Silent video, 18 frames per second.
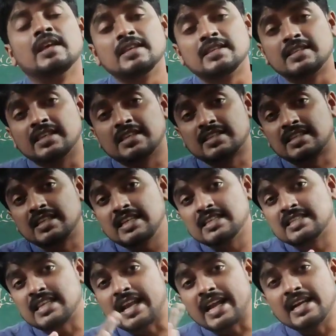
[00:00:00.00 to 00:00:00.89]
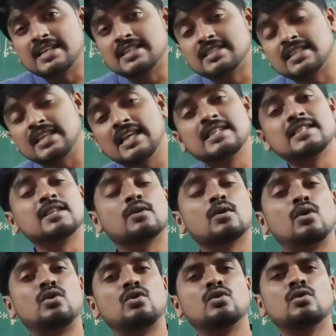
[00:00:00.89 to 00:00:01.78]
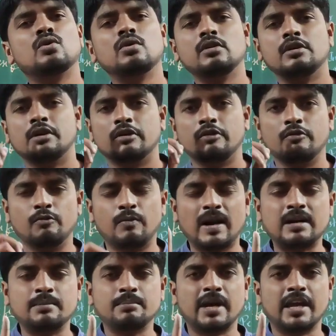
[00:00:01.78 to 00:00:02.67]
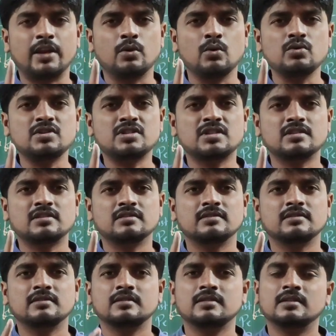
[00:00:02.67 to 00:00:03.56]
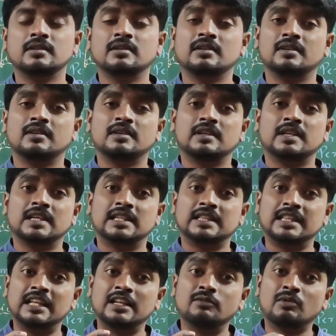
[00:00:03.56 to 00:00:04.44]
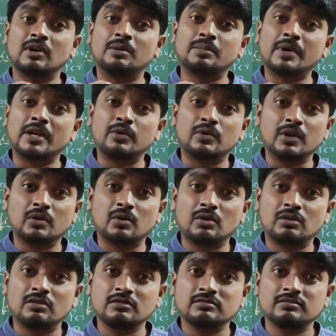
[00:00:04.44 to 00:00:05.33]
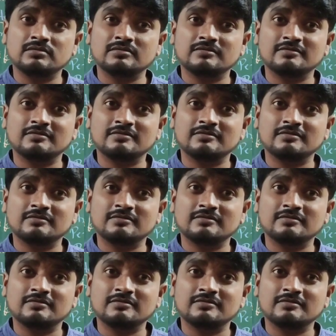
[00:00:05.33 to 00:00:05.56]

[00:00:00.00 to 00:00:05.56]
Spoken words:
60 seconds is equal to 1 minute. Then 1 minute equal to,